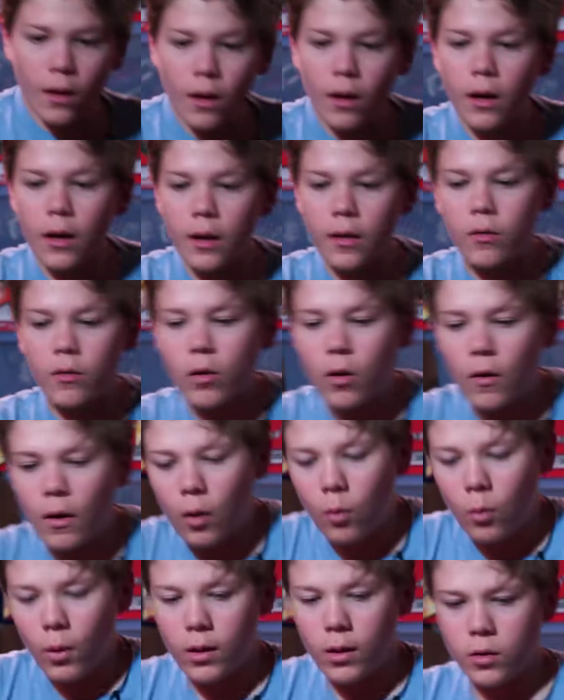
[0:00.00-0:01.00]
I don't know
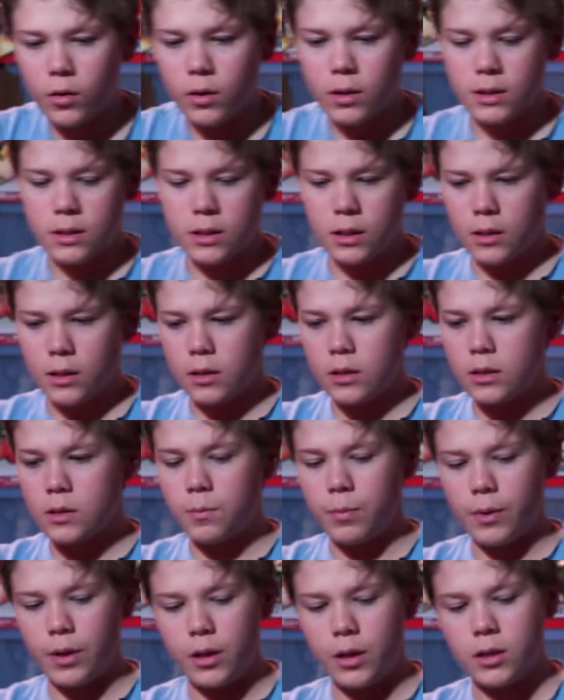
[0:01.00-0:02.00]
how well you can see this,
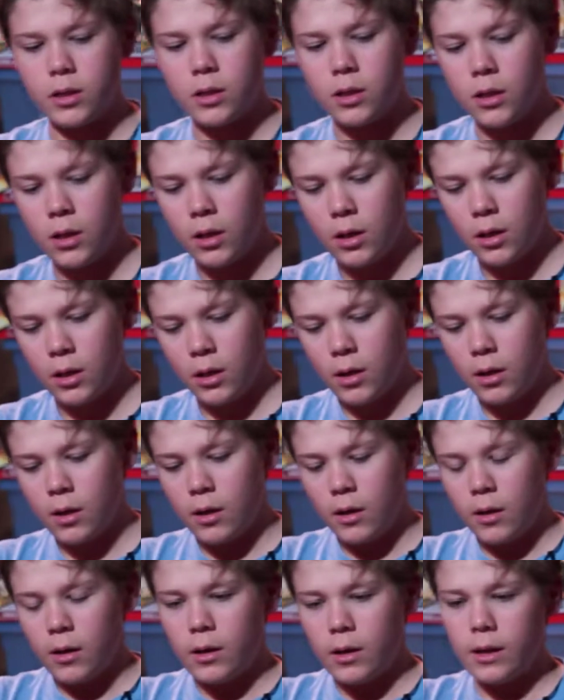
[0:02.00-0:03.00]
but
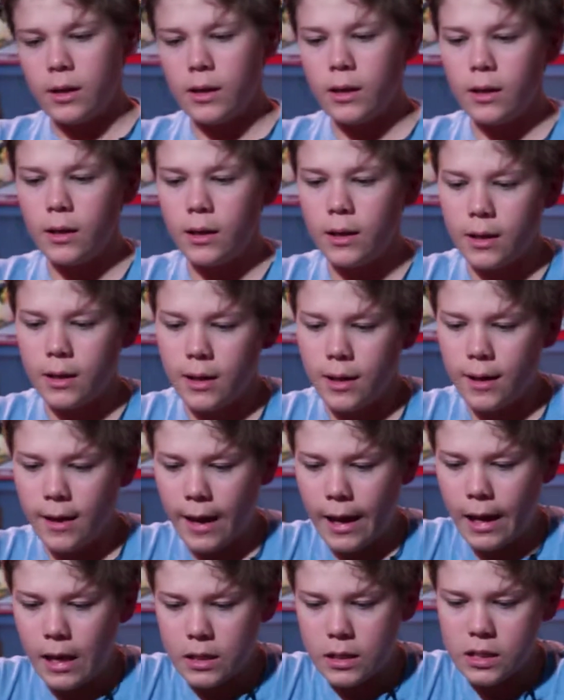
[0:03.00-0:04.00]
he
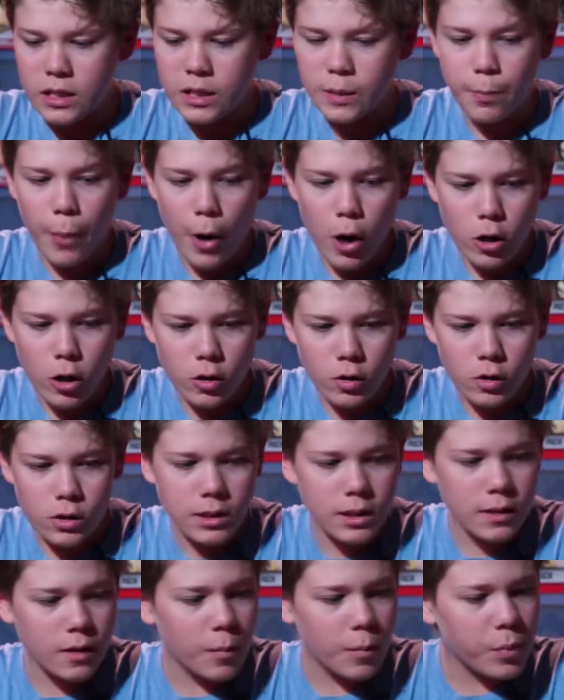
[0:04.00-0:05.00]
has
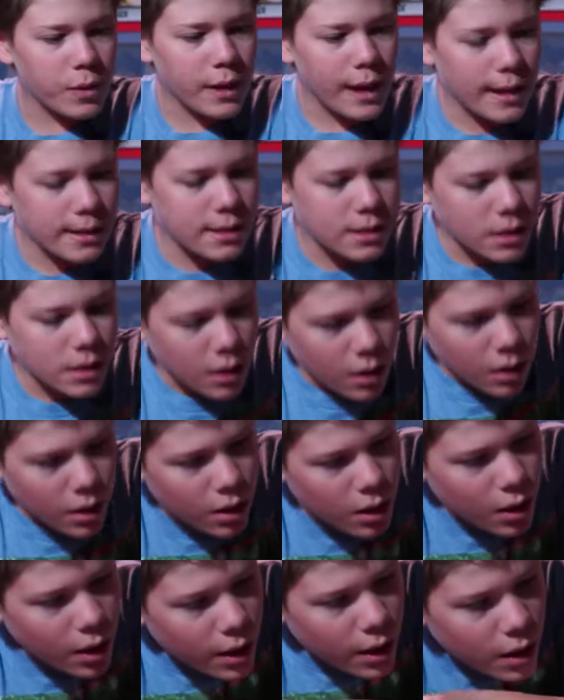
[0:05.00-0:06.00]
sparkles in the
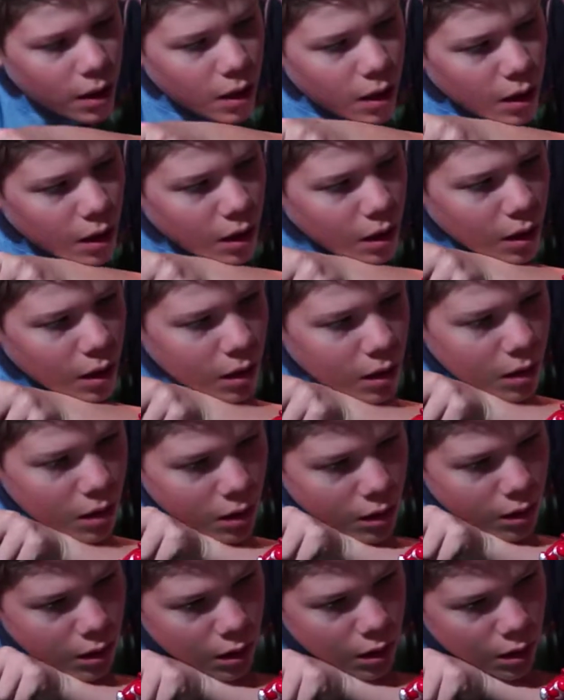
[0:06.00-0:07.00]
plastic.
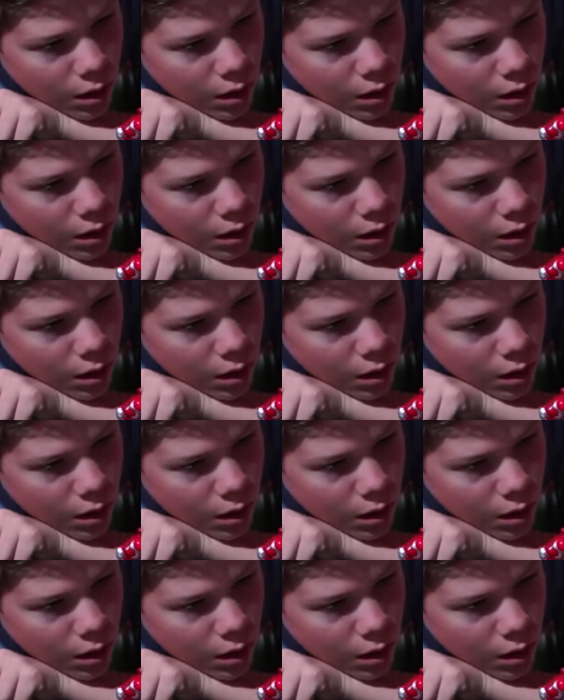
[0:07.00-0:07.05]
And